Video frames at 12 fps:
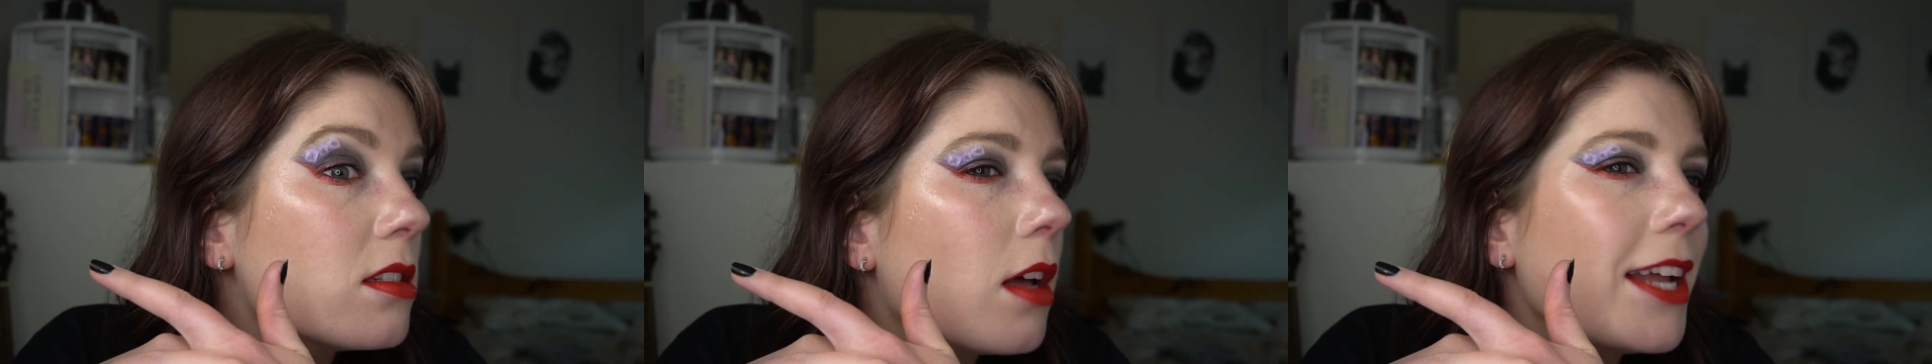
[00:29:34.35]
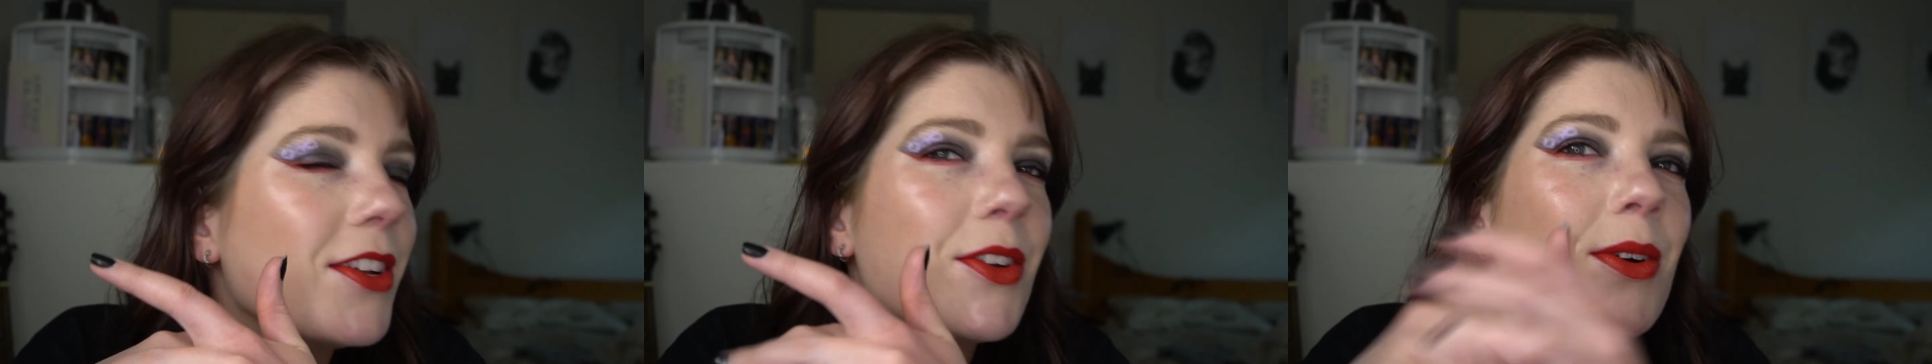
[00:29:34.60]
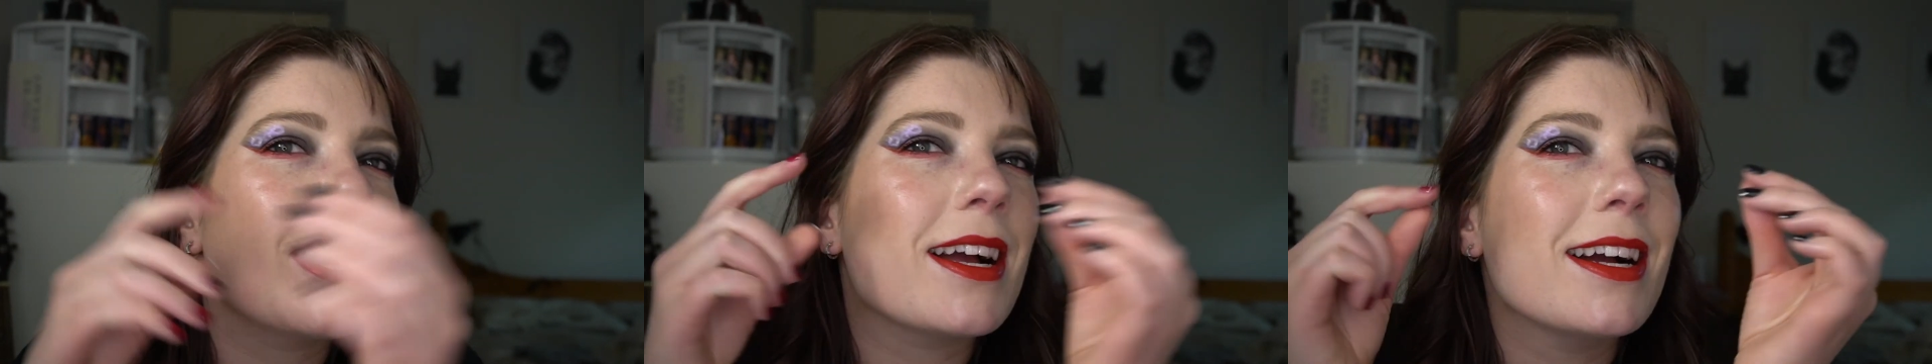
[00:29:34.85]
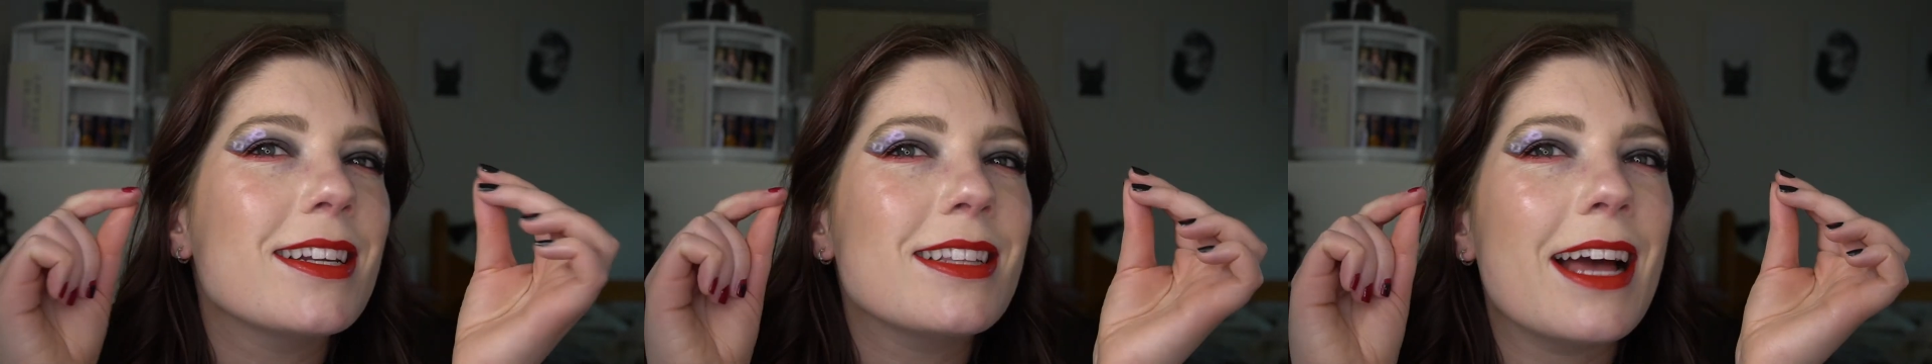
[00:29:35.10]
I don't know, I
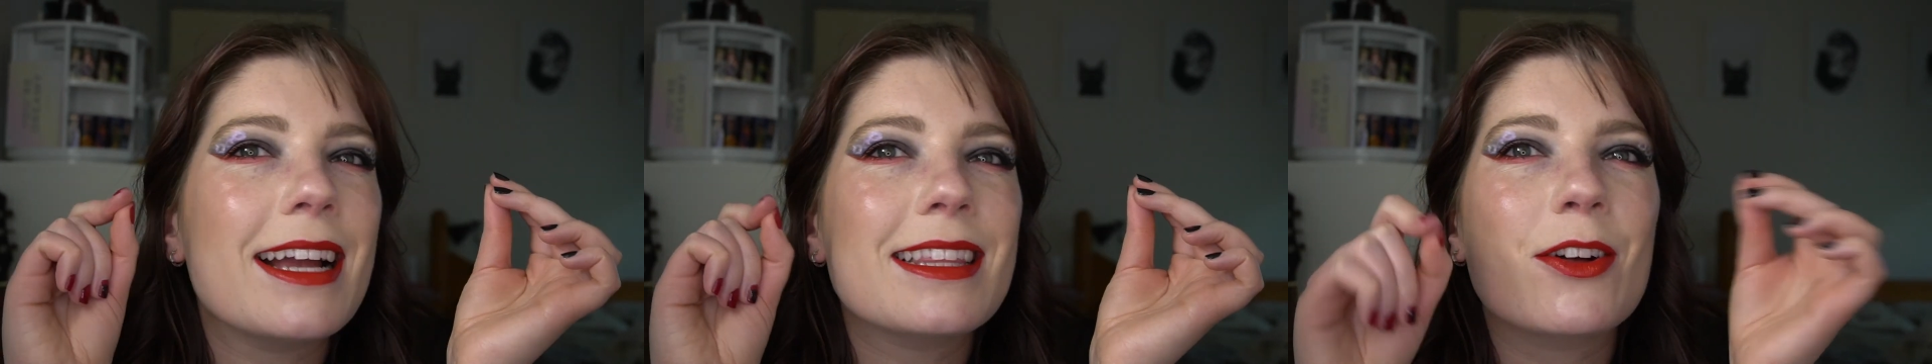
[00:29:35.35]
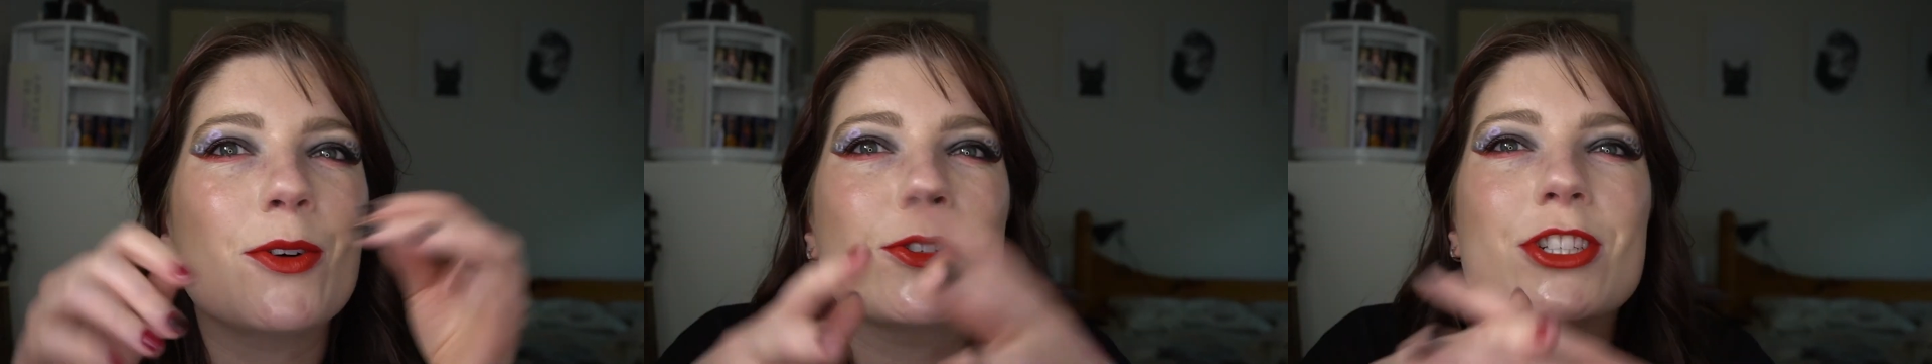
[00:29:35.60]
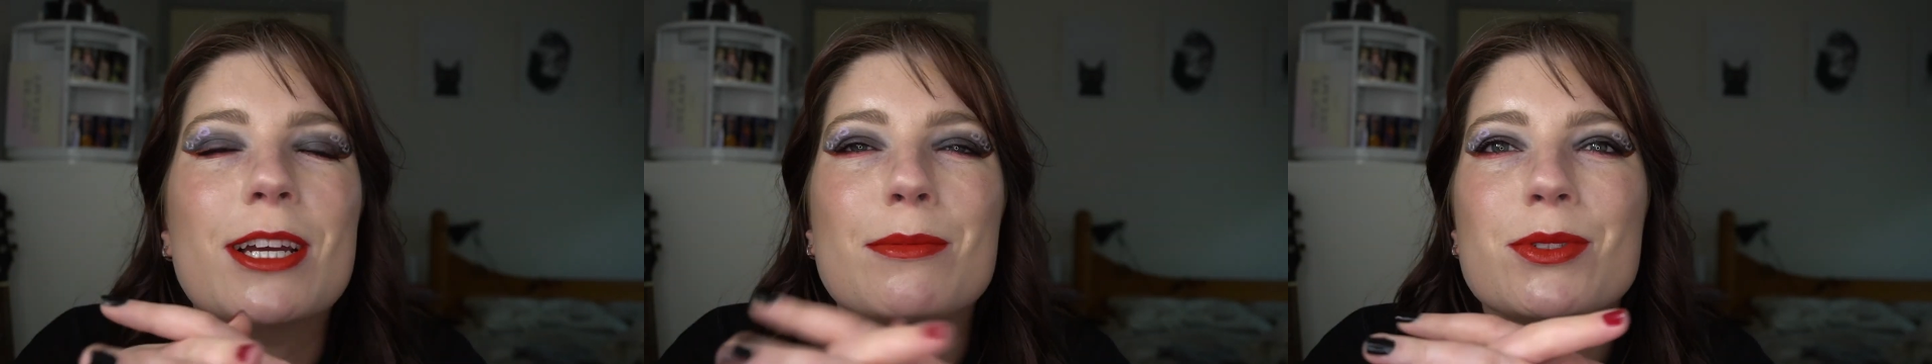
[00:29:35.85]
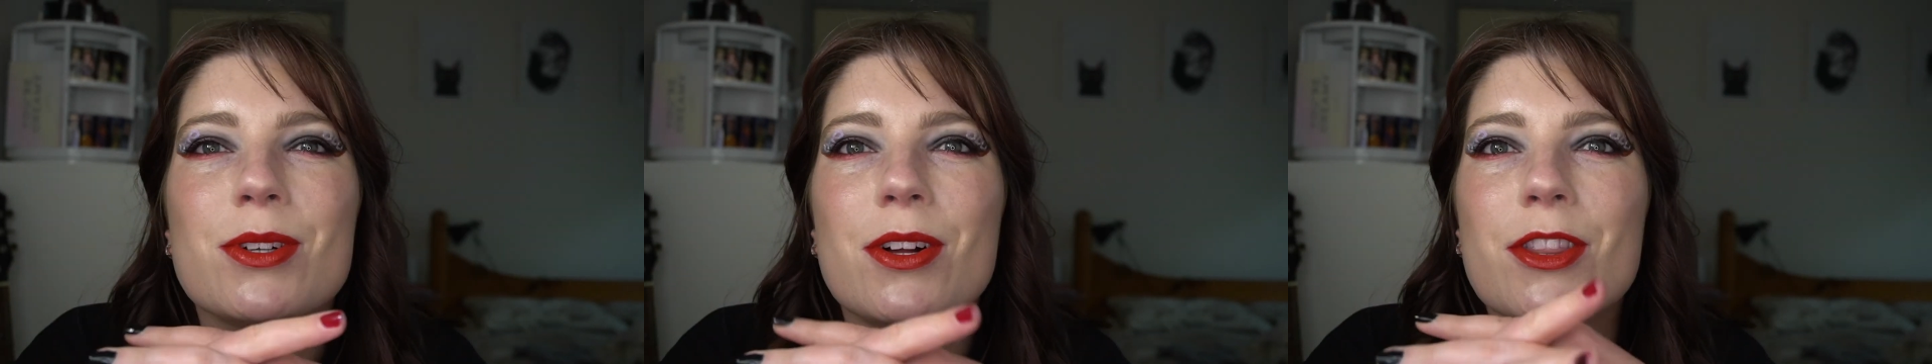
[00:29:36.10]
kind of like the all shapes
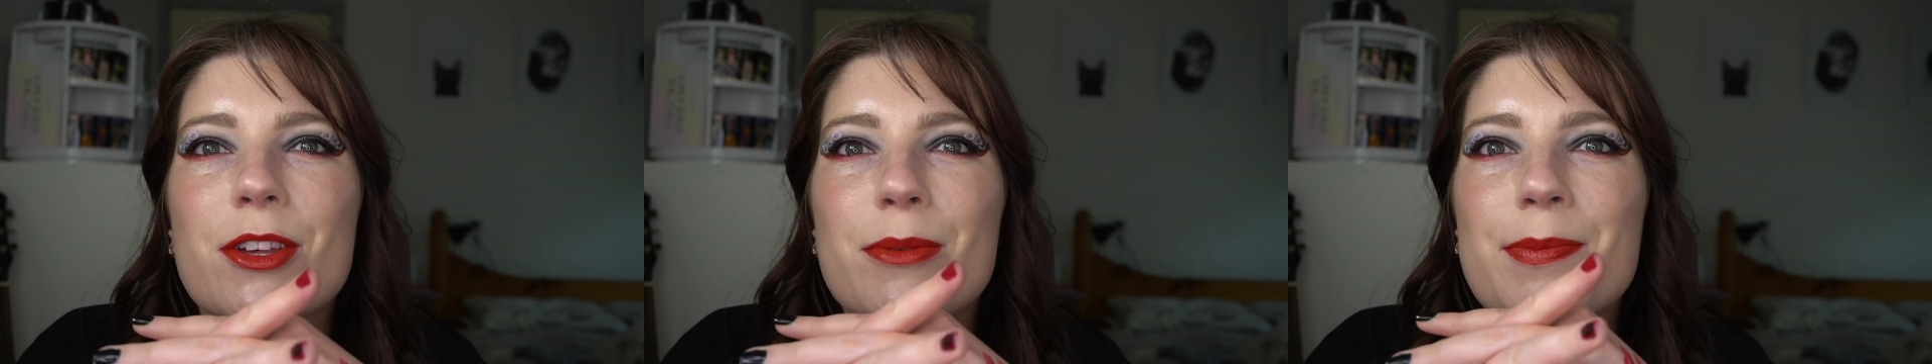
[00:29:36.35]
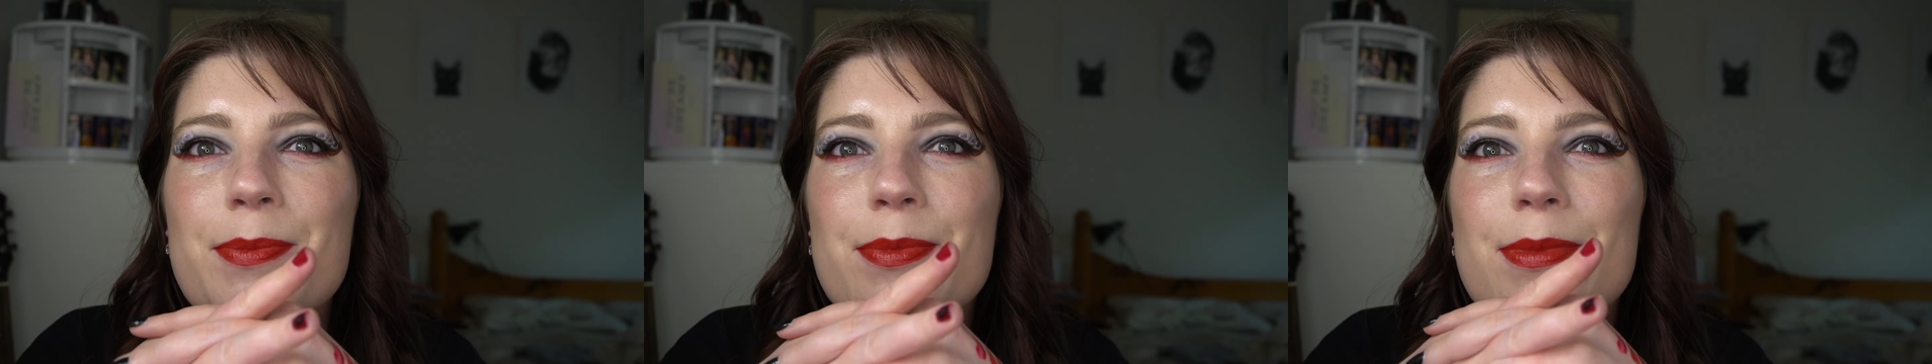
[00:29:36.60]
are on them.